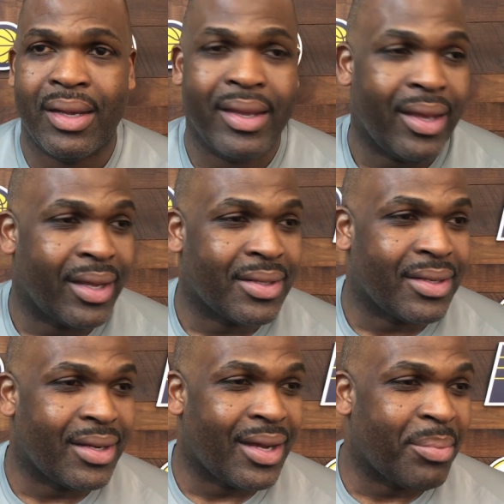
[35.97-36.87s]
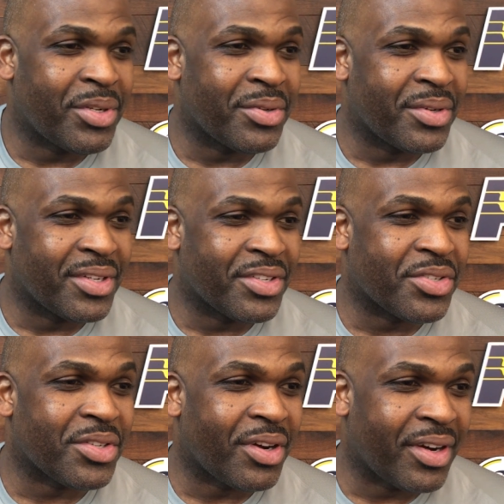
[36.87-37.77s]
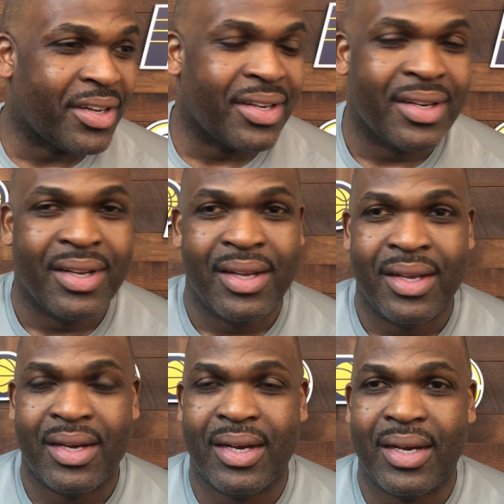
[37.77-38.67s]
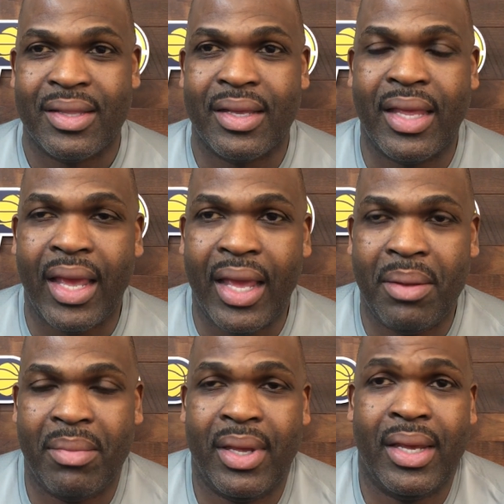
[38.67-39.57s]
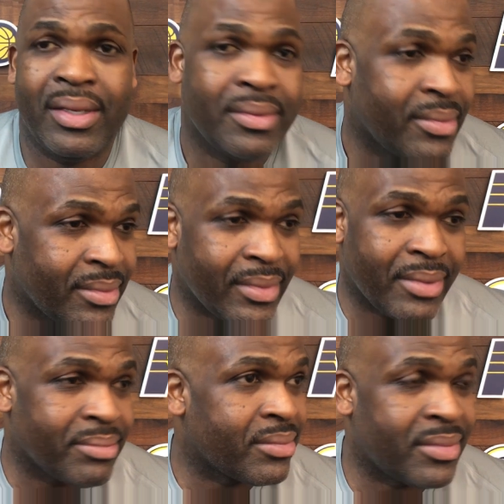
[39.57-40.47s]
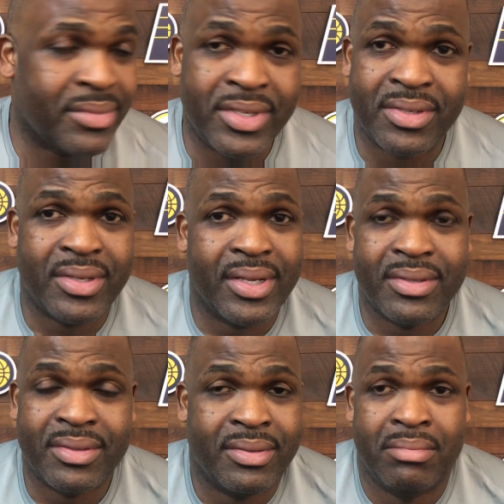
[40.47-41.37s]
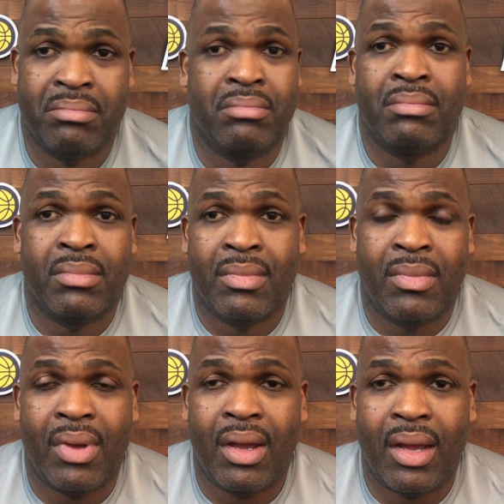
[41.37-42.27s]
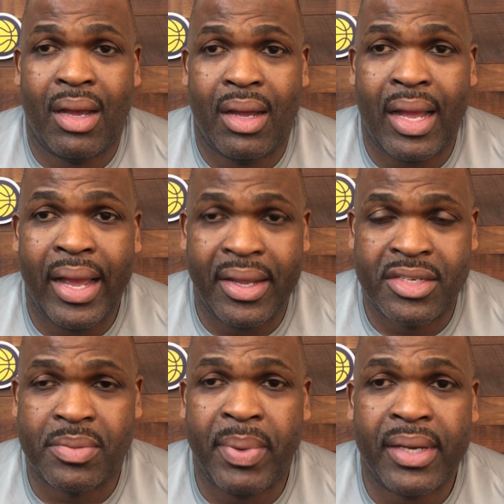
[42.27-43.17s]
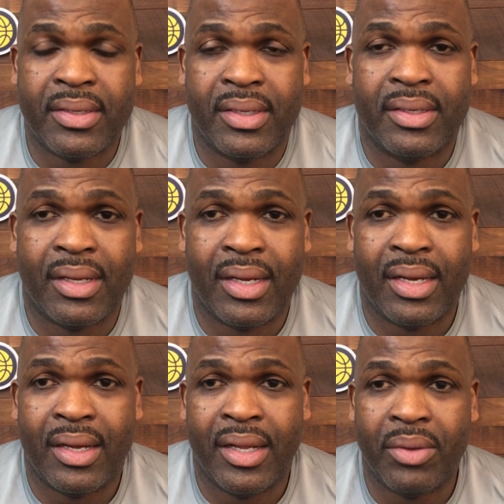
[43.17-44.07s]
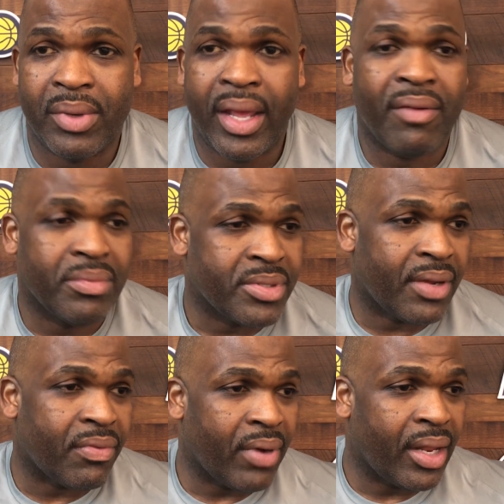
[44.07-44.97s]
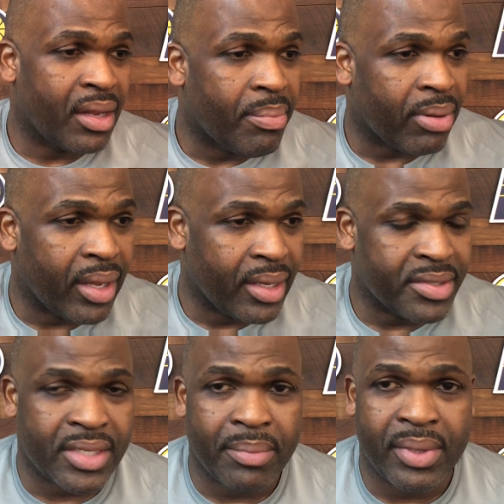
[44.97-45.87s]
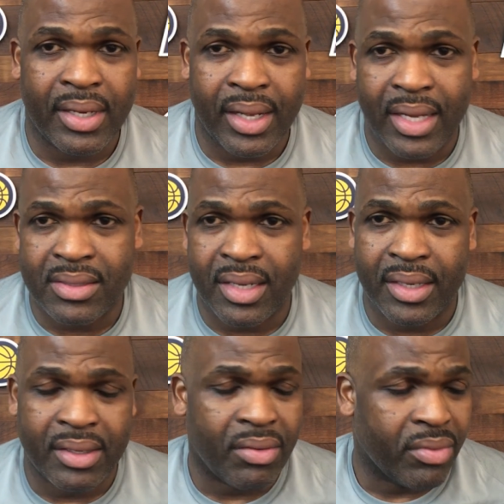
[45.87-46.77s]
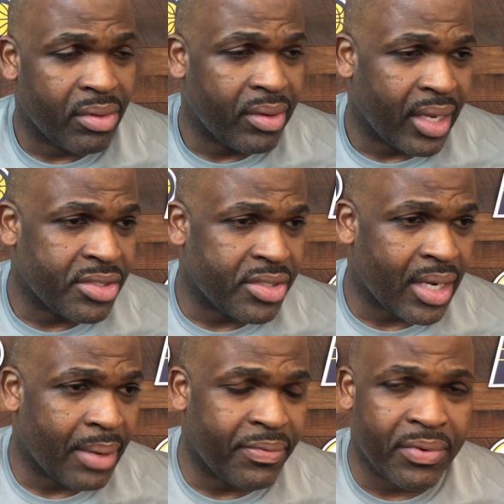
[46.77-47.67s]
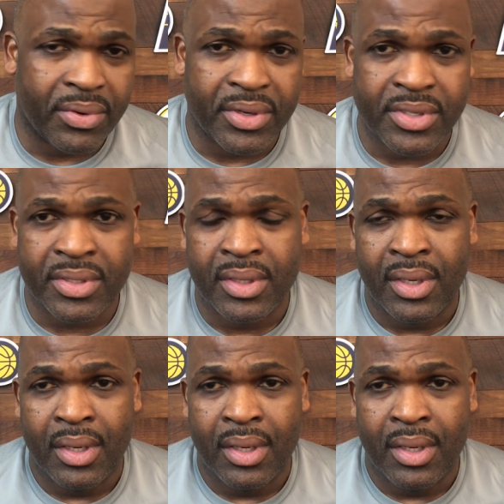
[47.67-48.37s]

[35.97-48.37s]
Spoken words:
He had the opportunity to start the game. And just as I expected, he would have himself ready to play. He stepped in last night, did a real nice job for us.